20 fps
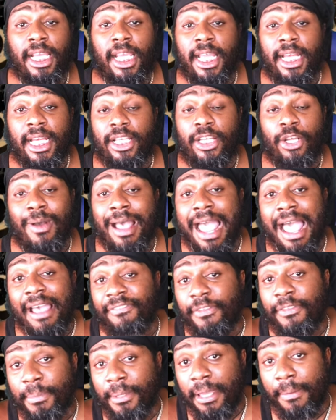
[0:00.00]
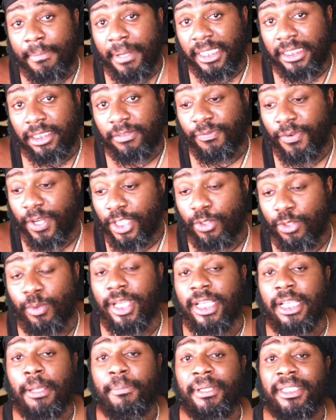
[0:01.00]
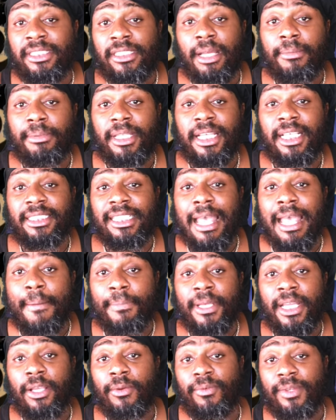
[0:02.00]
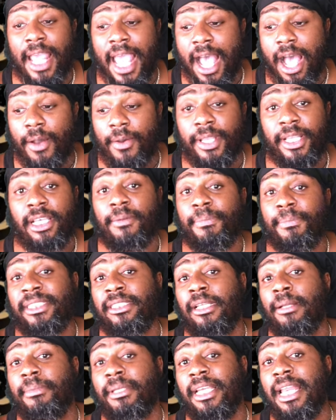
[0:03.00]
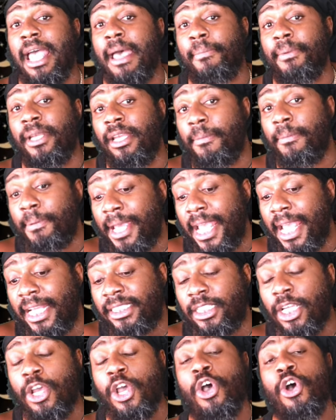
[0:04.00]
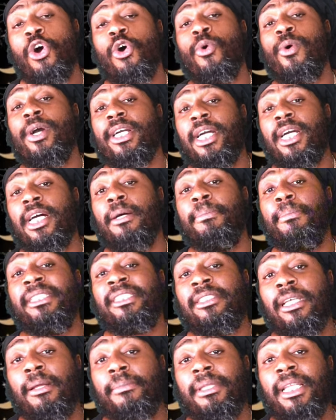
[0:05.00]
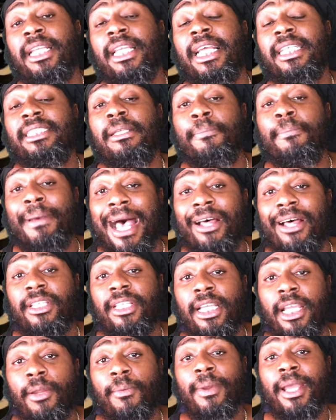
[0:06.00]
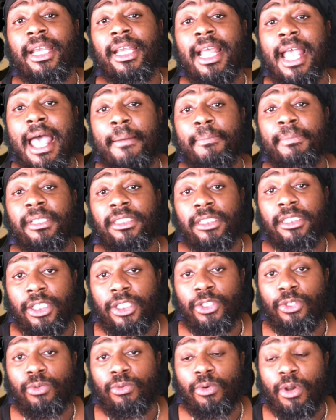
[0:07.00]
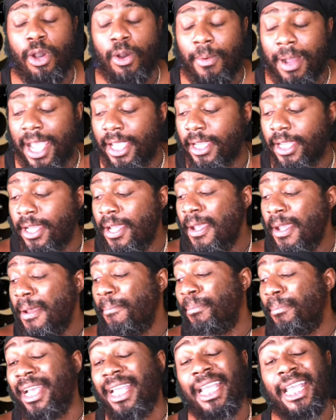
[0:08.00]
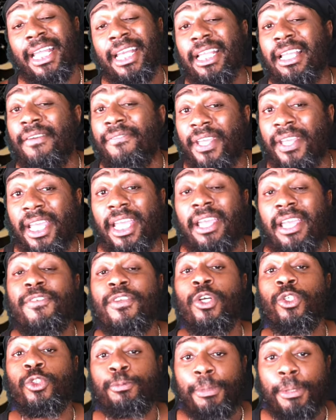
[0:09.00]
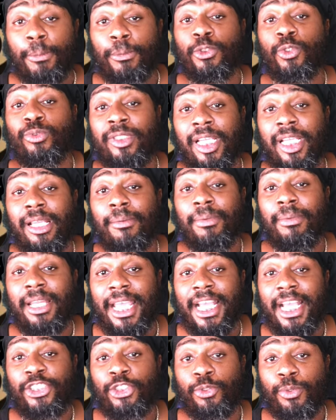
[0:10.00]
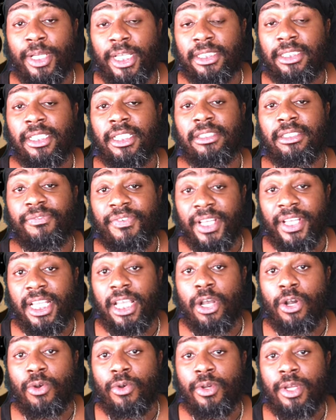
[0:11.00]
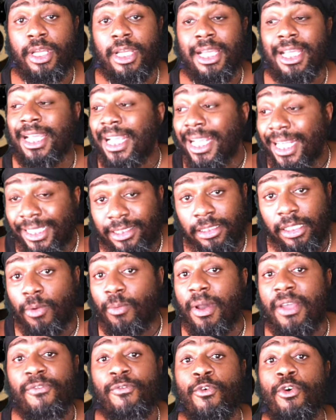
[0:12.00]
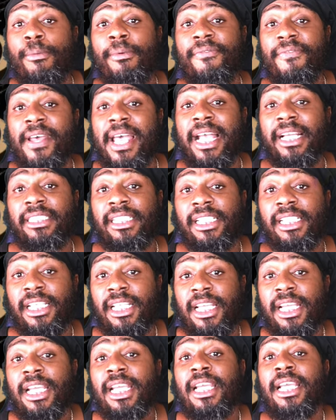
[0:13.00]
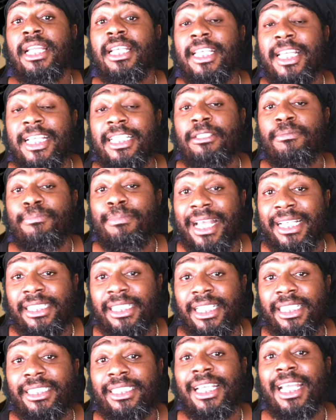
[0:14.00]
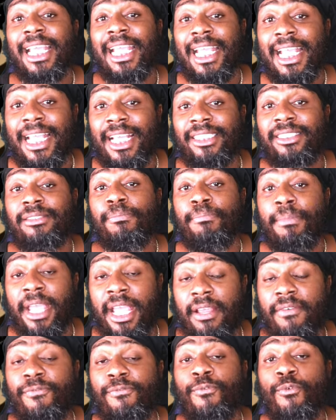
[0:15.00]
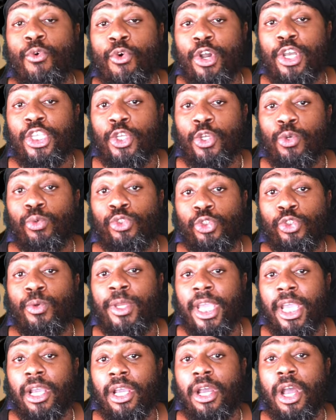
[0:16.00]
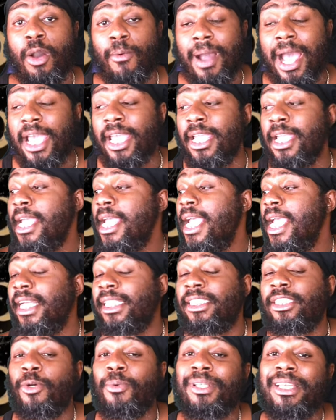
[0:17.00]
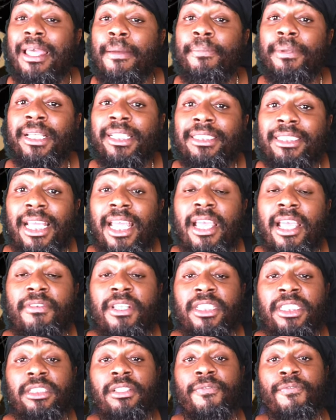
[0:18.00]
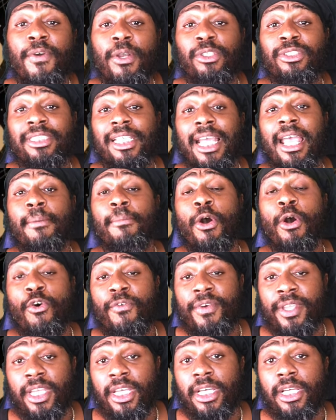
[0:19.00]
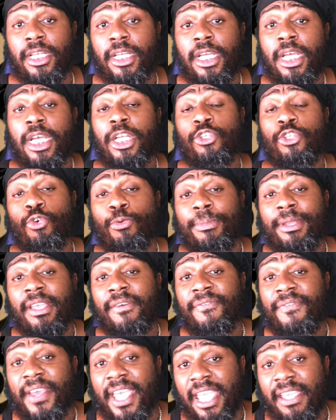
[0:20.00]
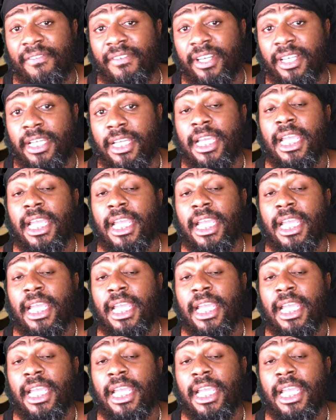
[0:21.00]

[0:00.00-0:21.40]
and it don't have to be a message for you. It could be something that's happening now, it could be something that happened in the past, or it could be something that's about to get ready to happen to you, all right? But in any event, if your spiritual team led you here to this video in some way, form, or fashion, this message is meant for you to hear, all right? And so with that being said, if this is your first time over here, do me a favor,